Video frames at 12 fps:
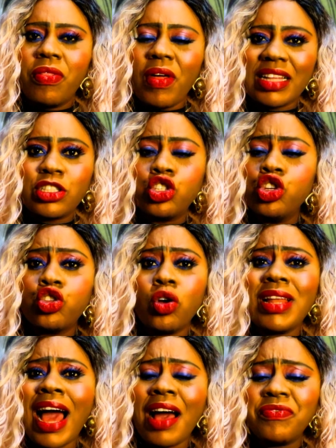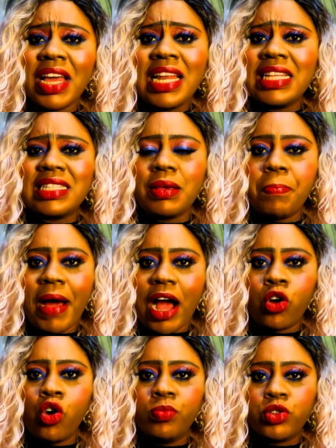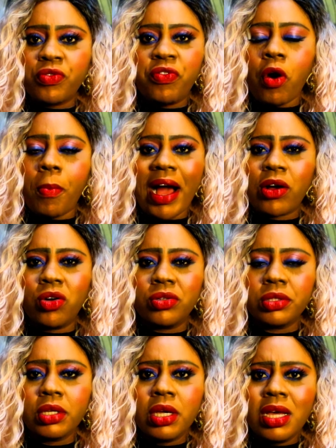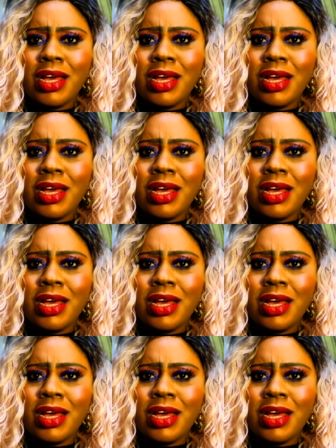that you don't have anything back home to fall back on.